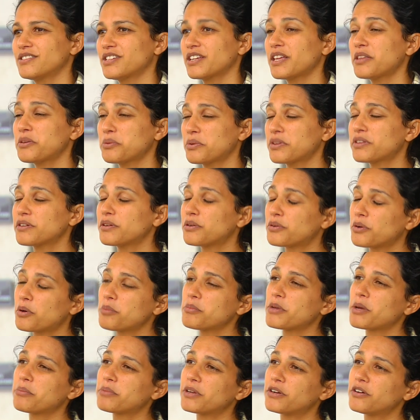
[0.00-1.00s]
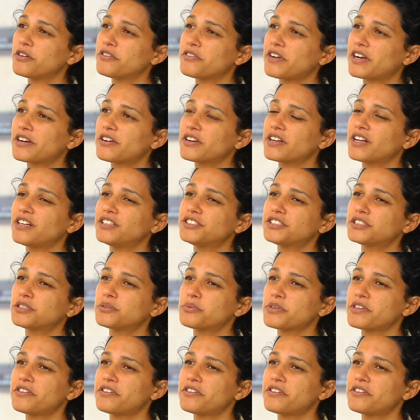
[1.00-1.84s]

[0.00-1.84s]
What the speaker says: Together with the Oromia Bureau of Agriculture,